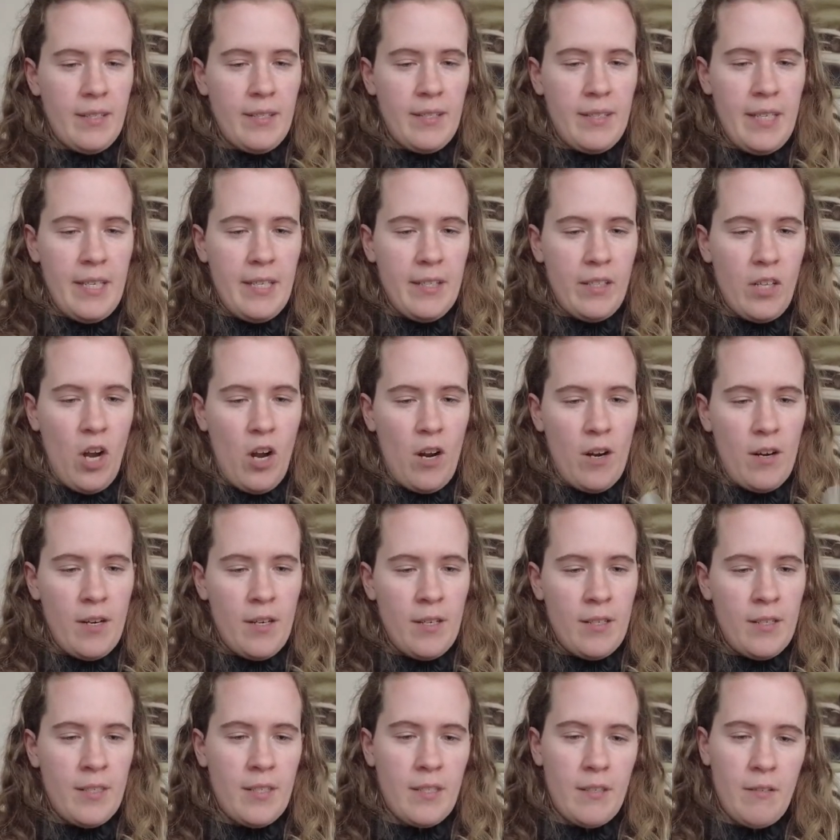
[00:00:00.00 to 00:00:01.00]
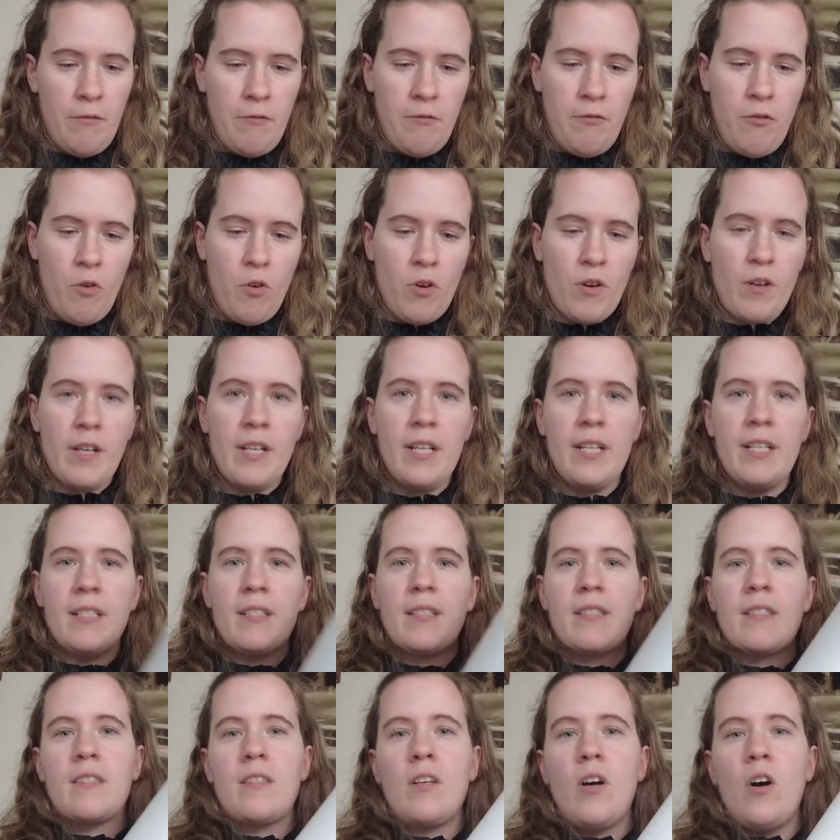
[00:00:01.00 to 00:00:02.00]
scene cards for it,
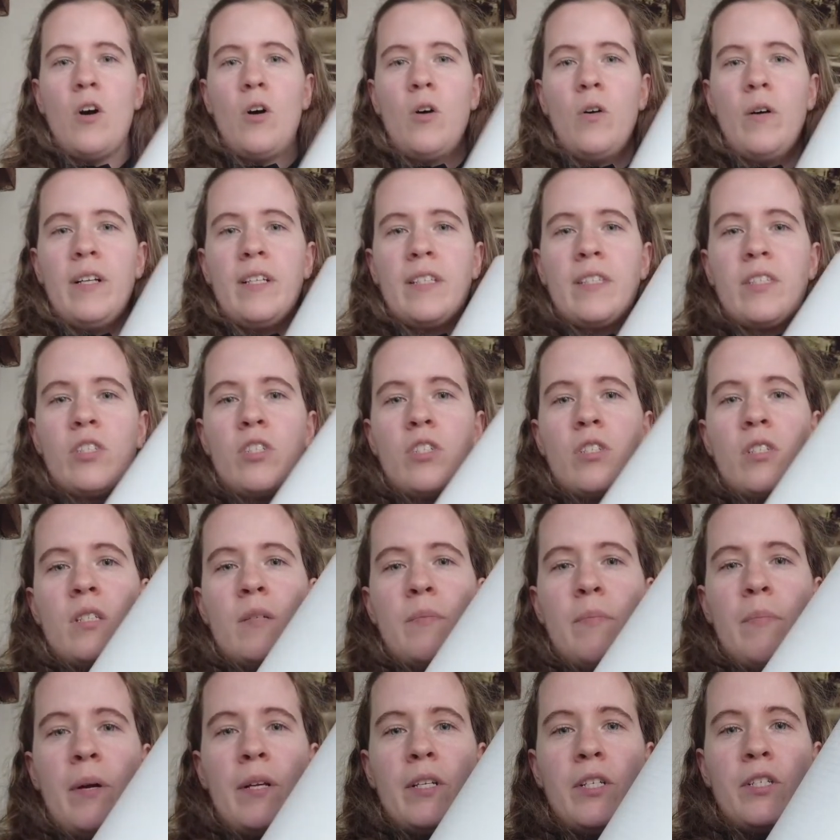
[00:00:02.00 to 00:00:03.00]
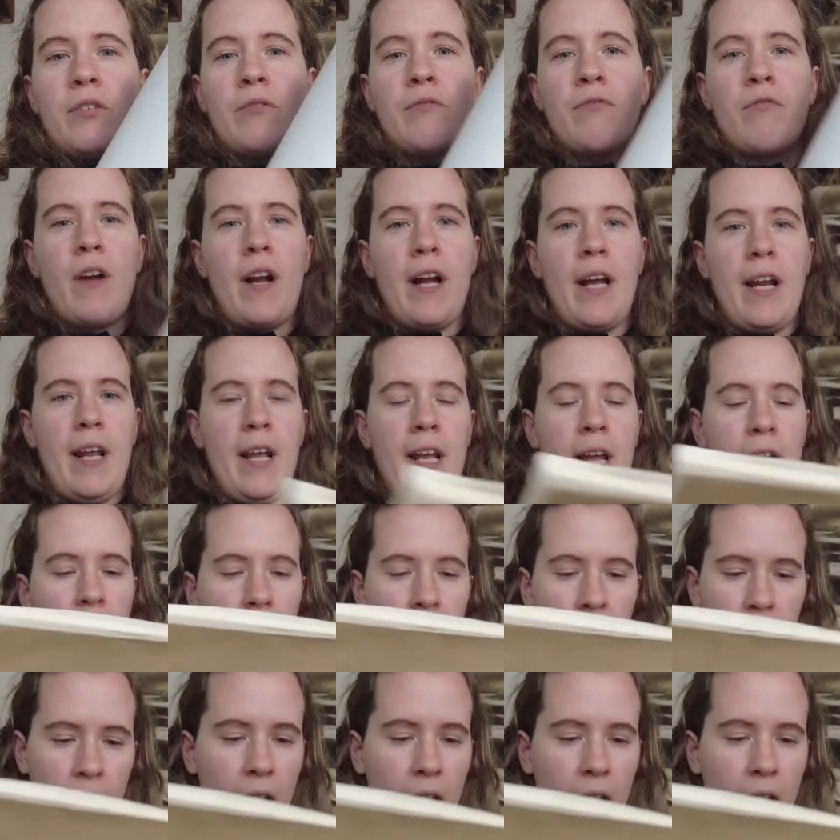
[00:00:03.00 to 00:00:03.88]
so it's just a bunch of writing.